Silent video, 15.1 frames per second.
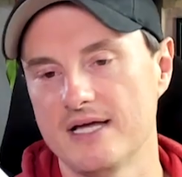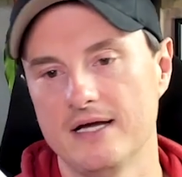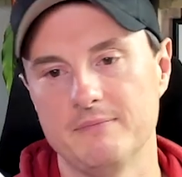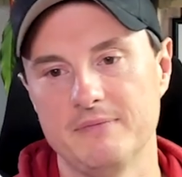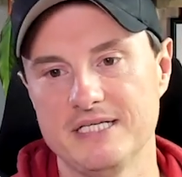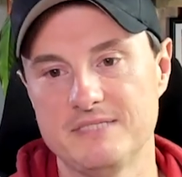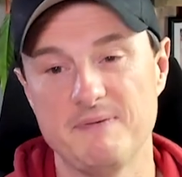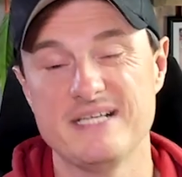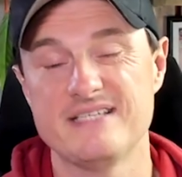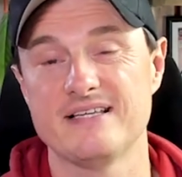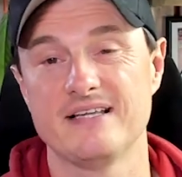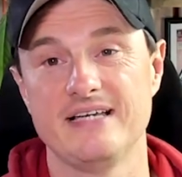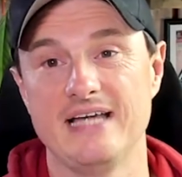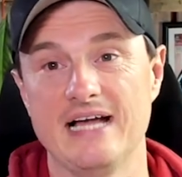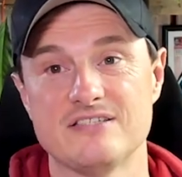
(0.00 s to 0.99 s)
It's
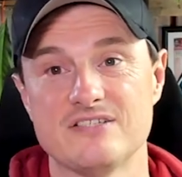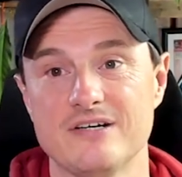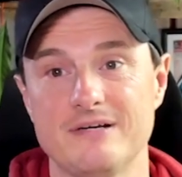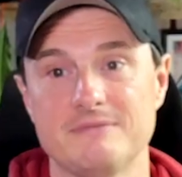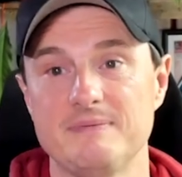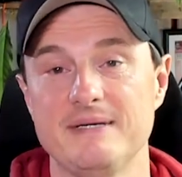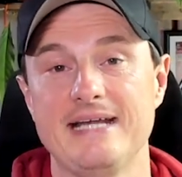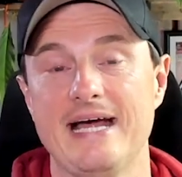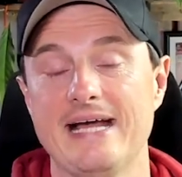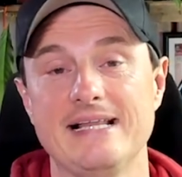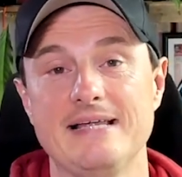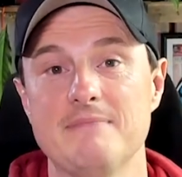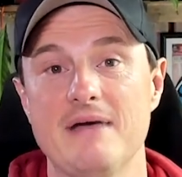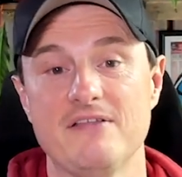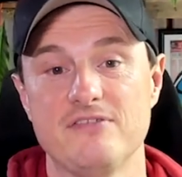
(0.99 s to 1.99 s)
basically at times been
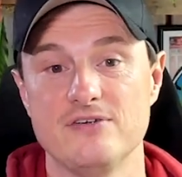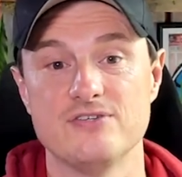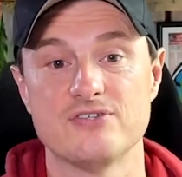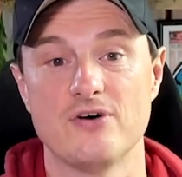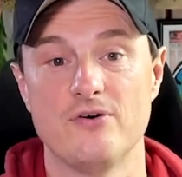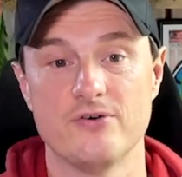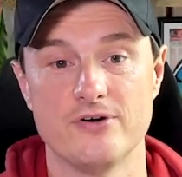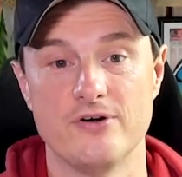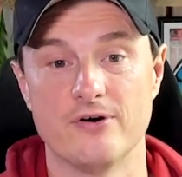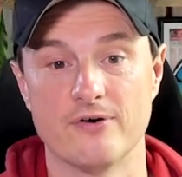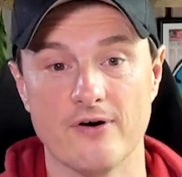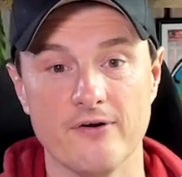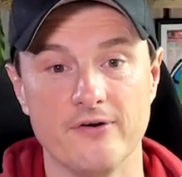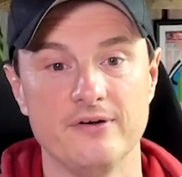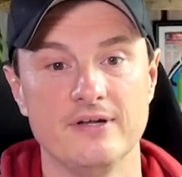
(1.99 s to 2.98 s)
Hayley Matthews on
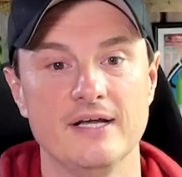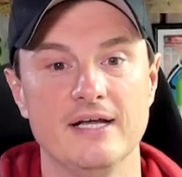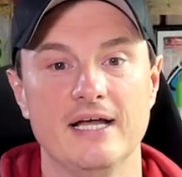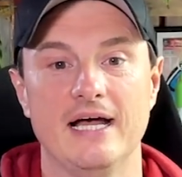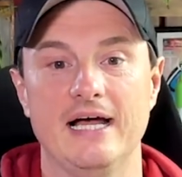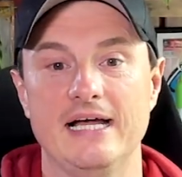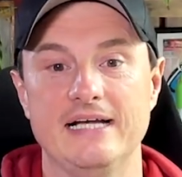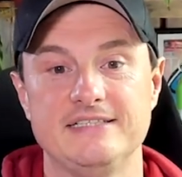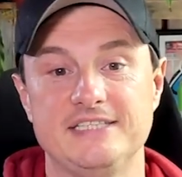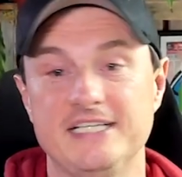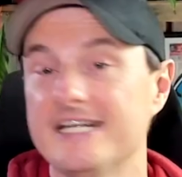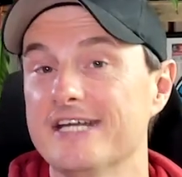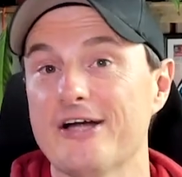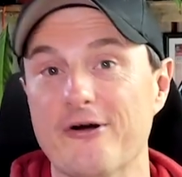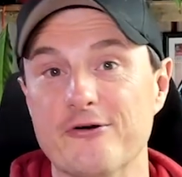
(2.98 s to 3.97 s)
her own, and she
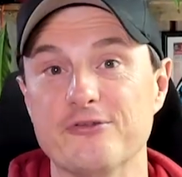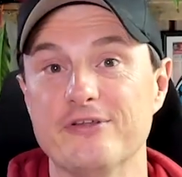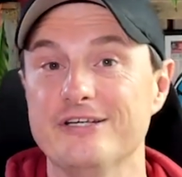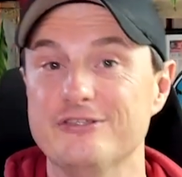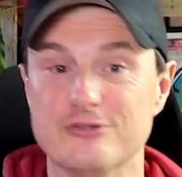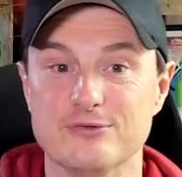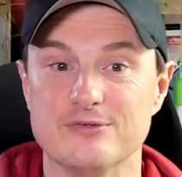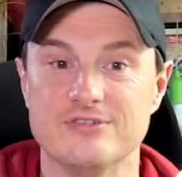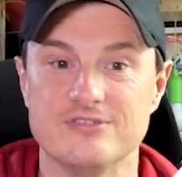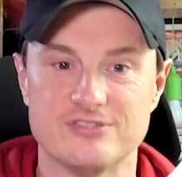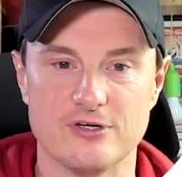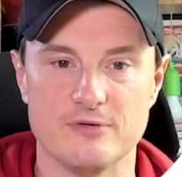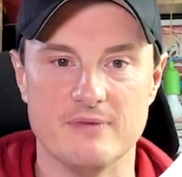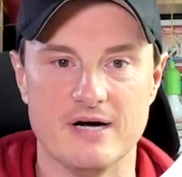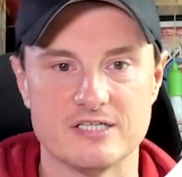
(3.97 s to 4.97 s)
can only do
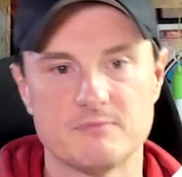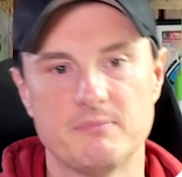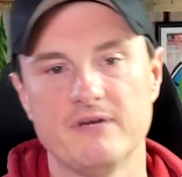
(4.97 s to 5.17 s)
so much.